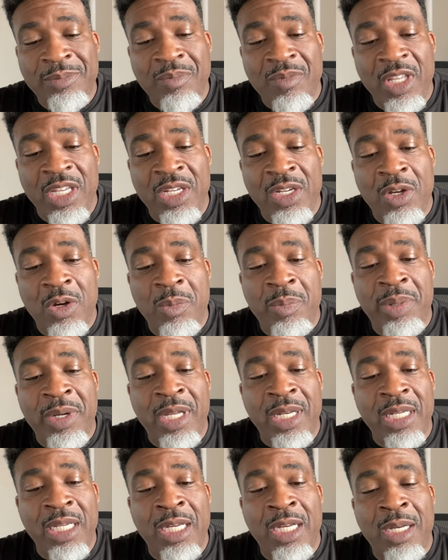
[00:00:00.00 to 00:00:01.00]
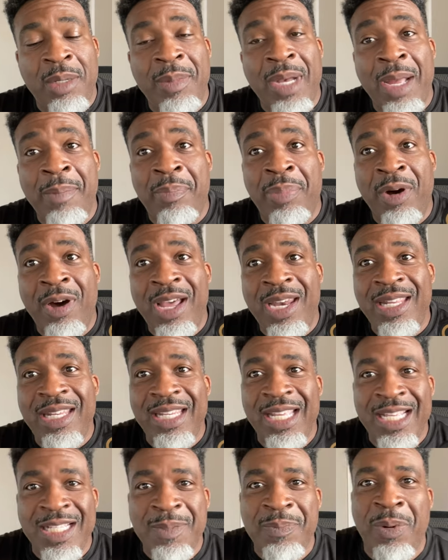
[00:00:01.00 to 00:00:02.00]
you know, but I bought
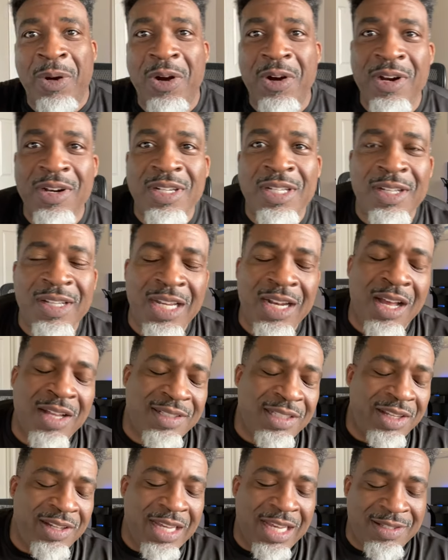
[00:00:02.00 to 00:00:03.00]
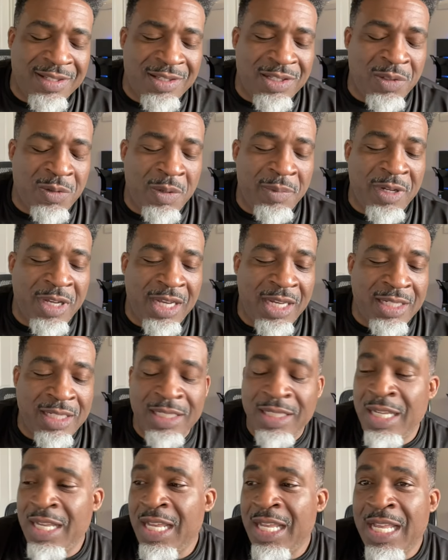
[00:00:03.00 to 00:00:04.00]
it as part of, and I'll tell you guys the story behind it.